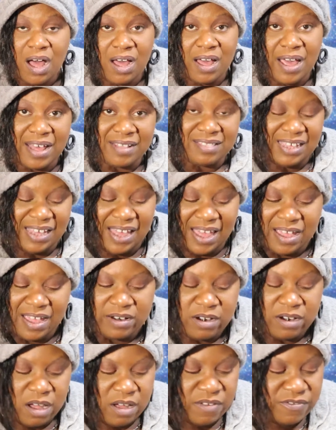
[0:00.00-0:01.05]
at the
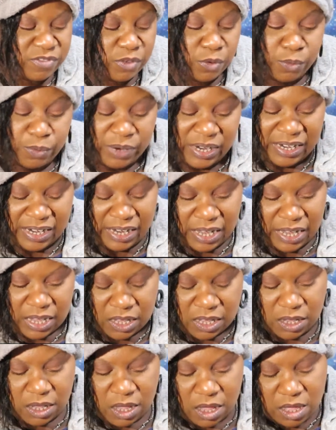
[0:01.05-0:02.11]
end of the
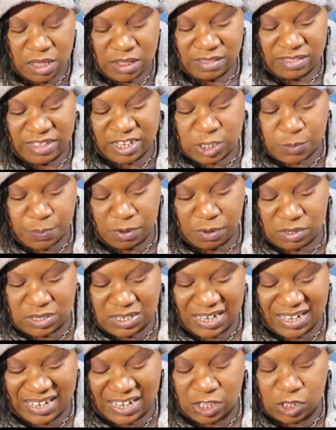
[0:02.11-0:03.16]
reading this
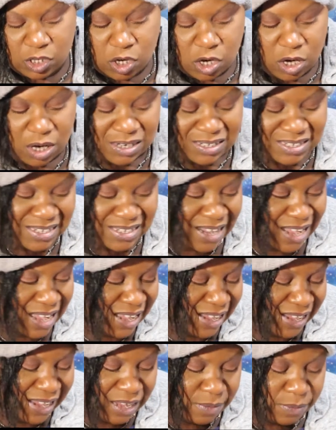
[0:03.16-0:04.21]
particular
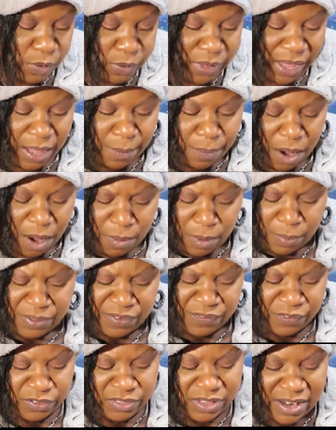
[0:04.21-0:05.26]
time. Okay, probably
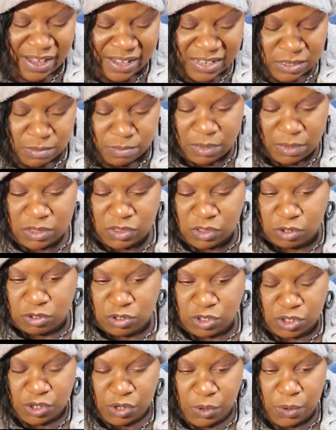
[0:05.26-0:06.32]
for the next month or
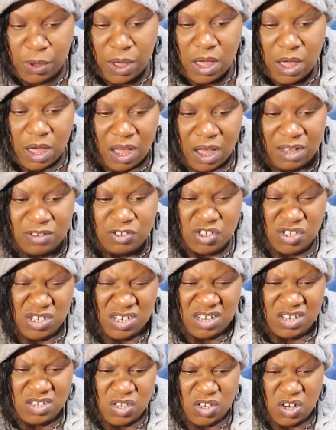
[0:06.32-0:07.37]
two, just to
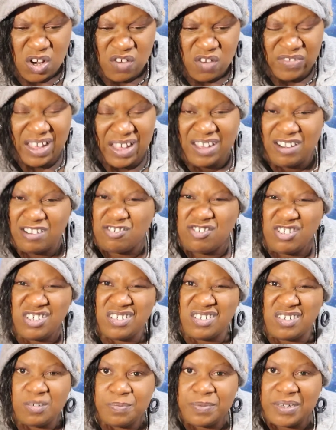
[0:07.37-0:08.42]
conserve the energy a
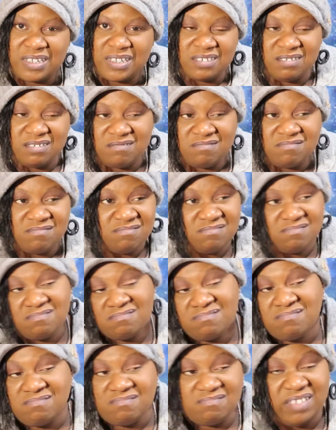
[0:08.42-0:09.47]
little bit. And
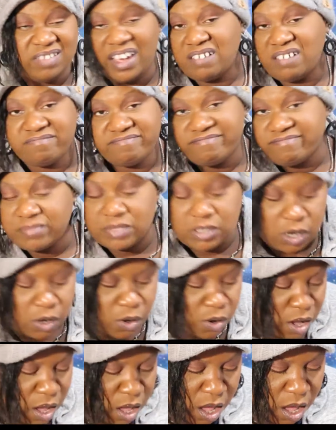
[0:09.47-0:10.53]
yeah, so